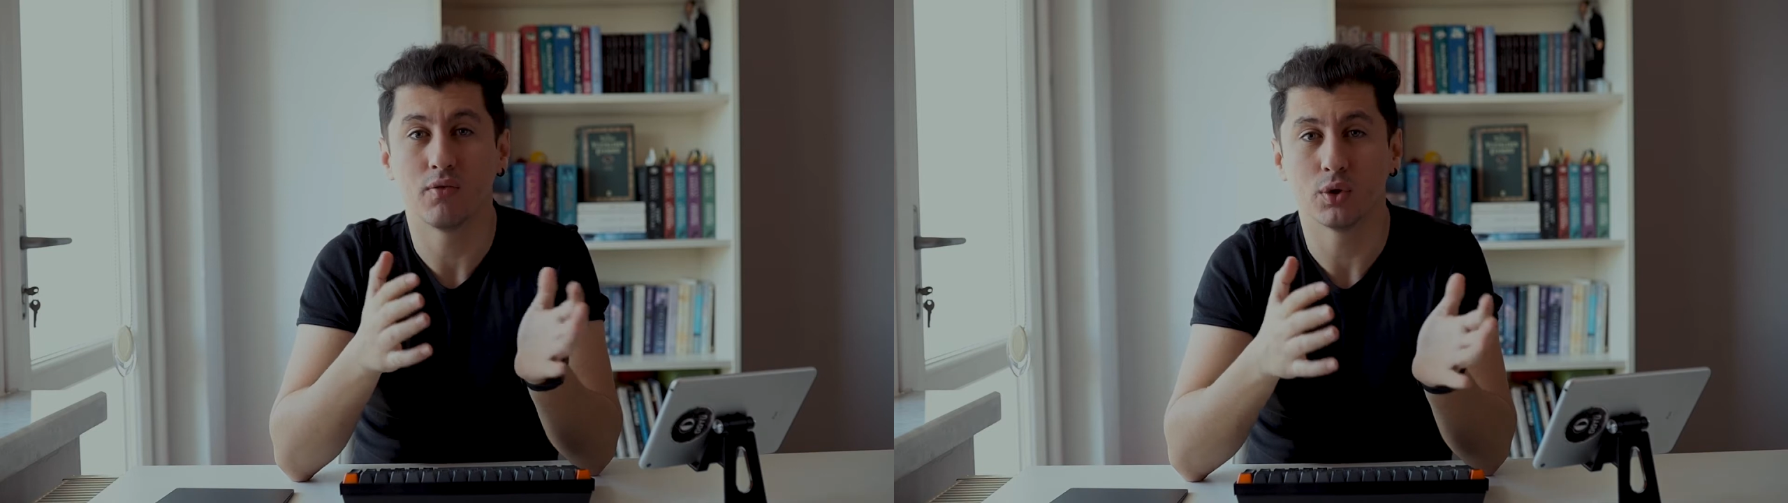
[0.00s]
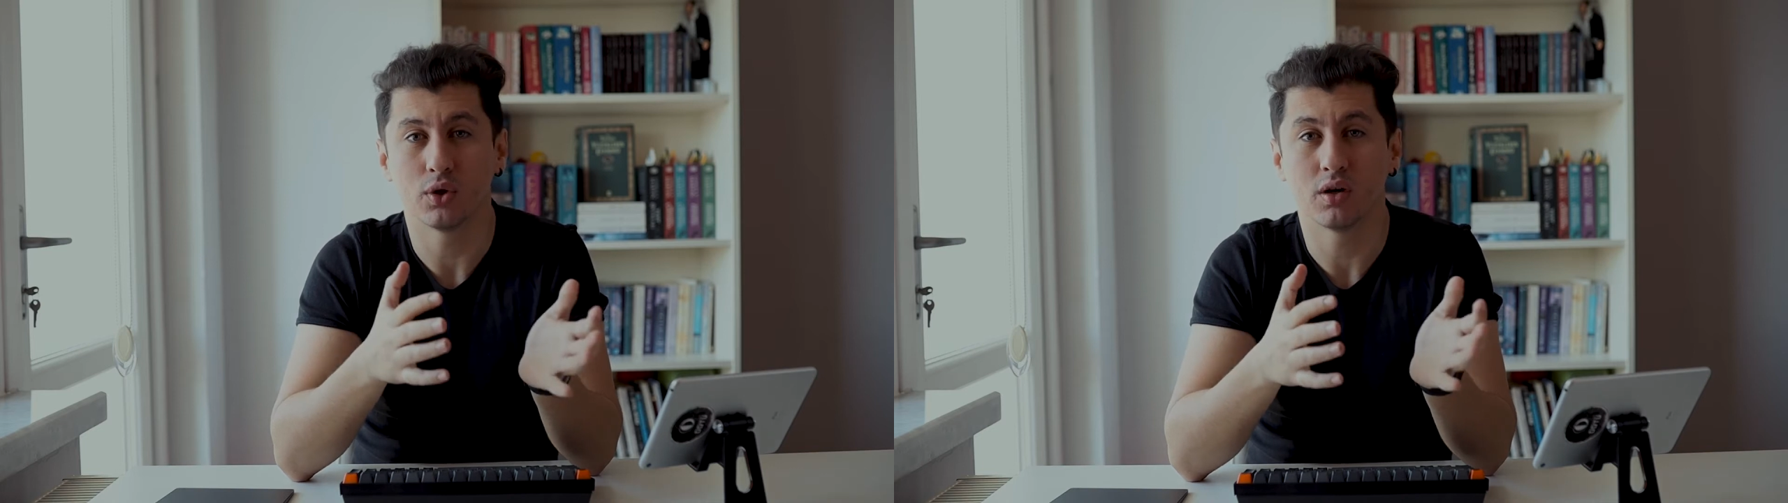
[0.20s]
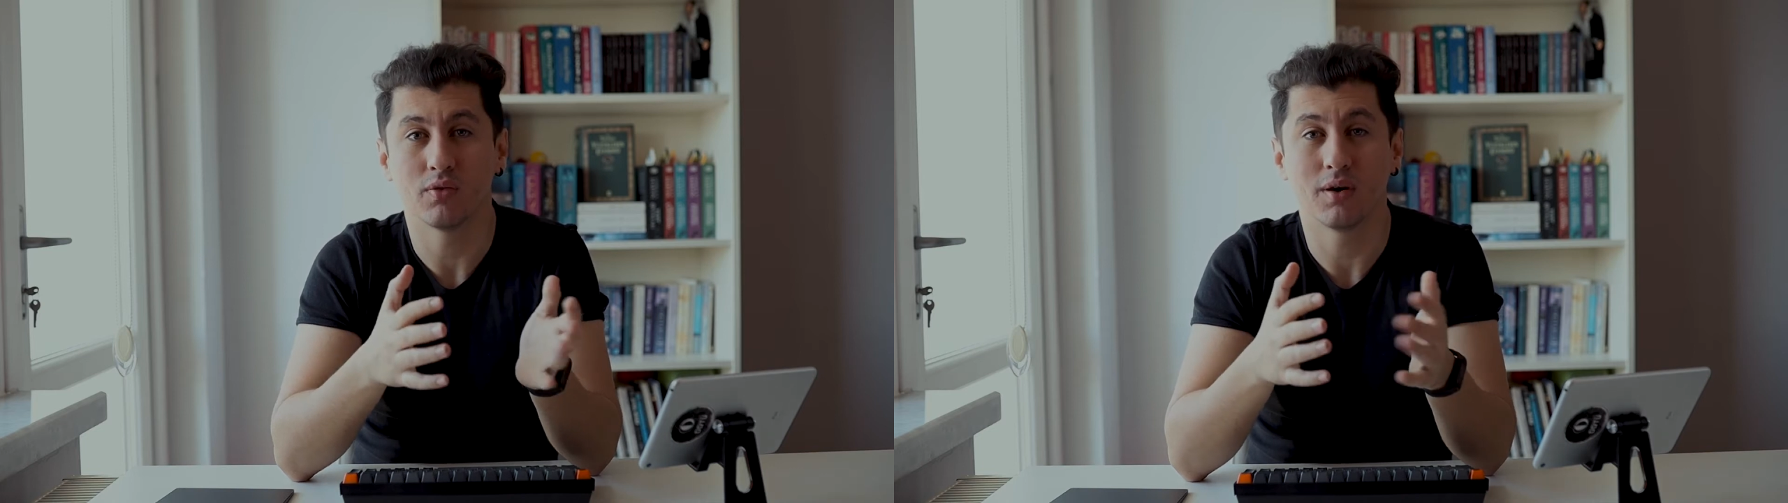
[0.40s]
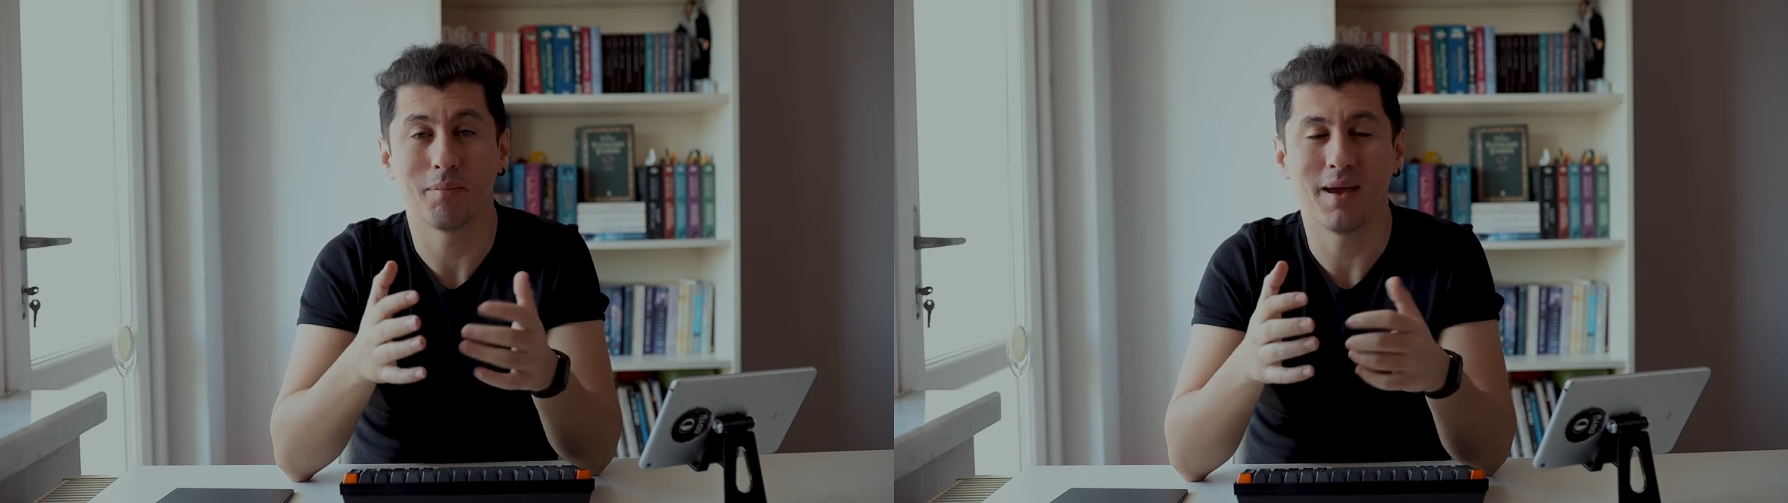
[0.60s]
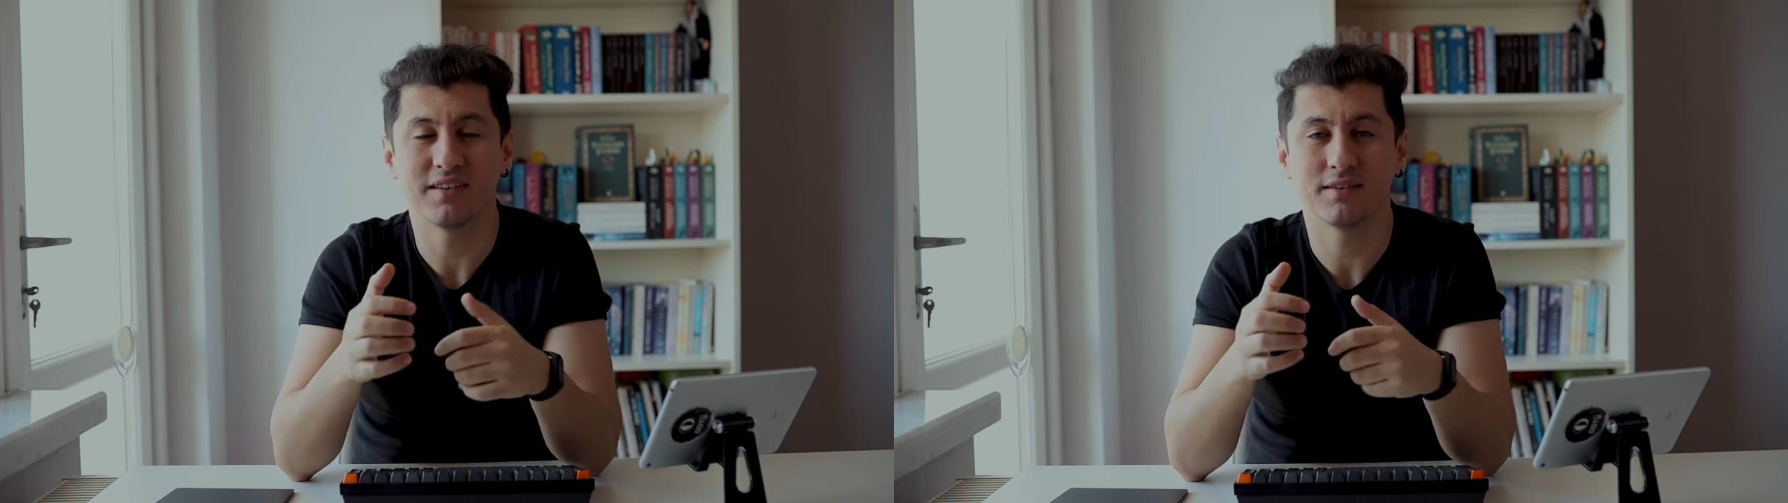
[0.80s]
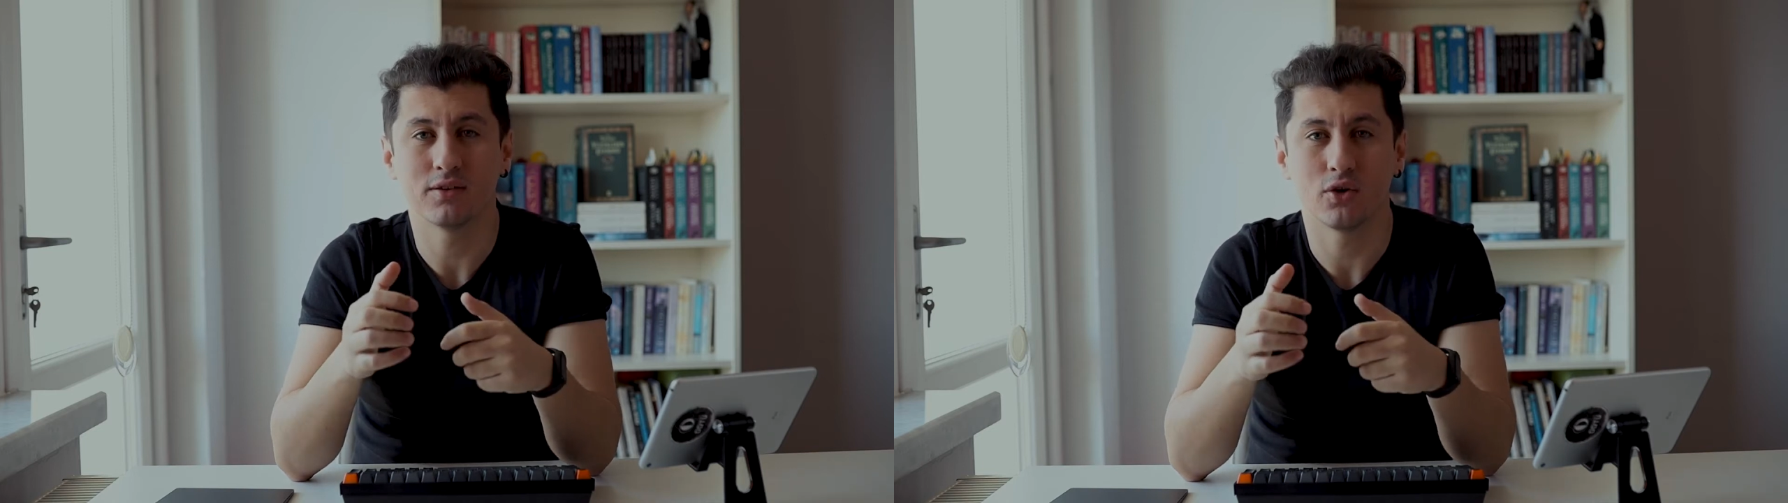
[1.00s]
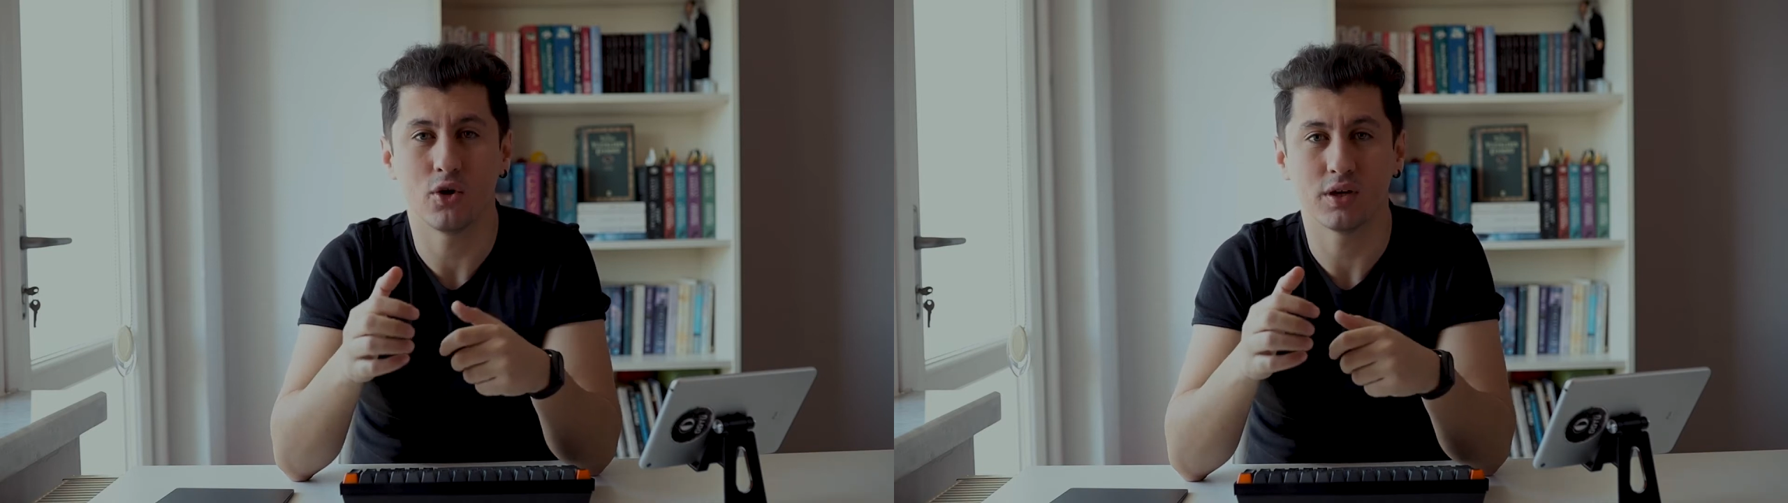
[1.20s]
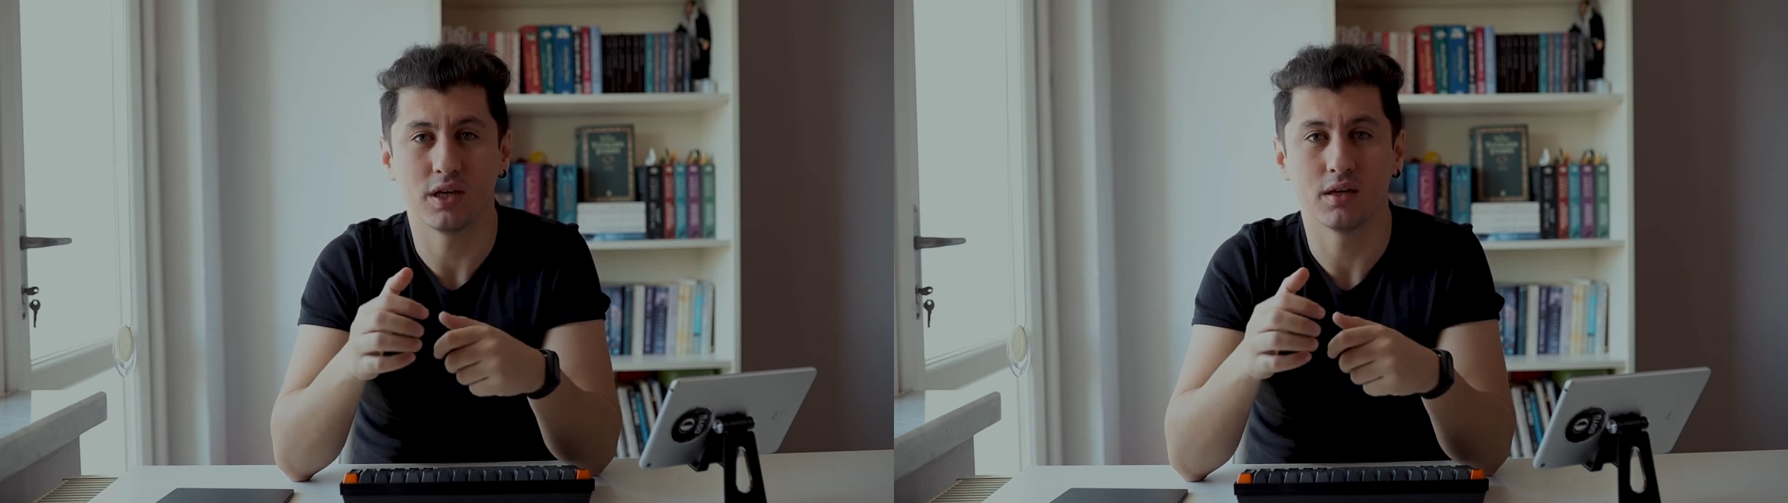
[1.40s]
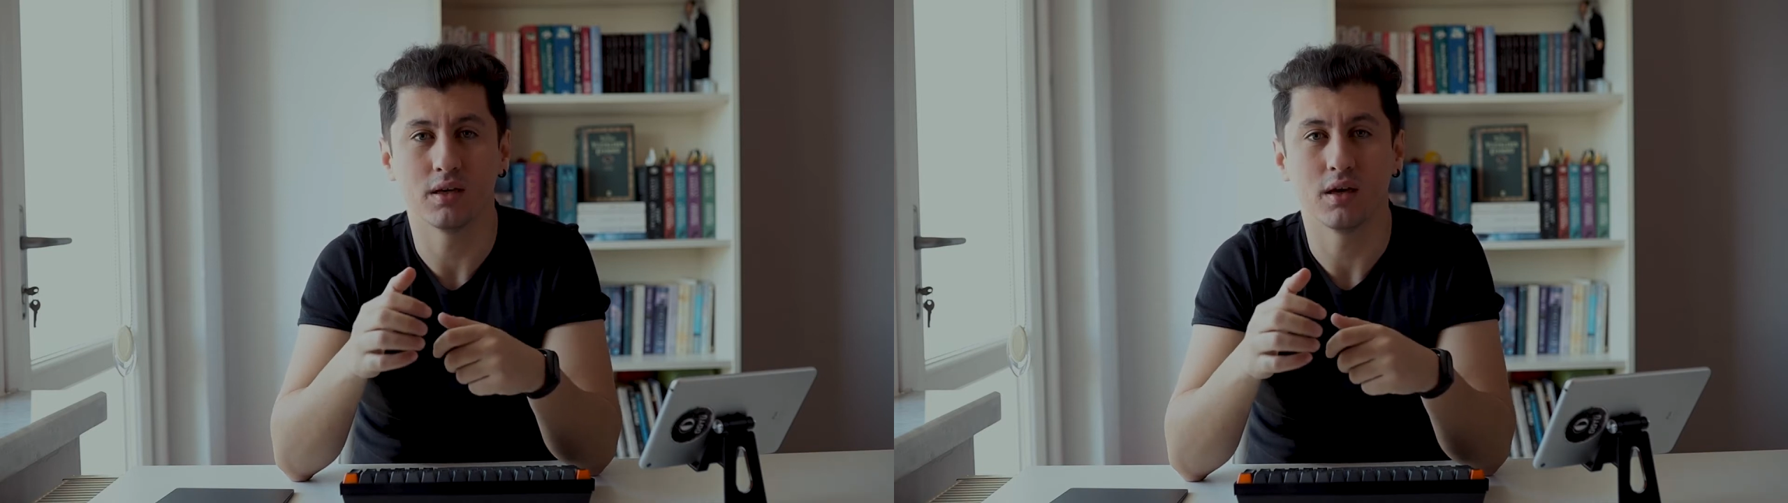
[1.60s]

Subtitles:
photographer based in Turkey.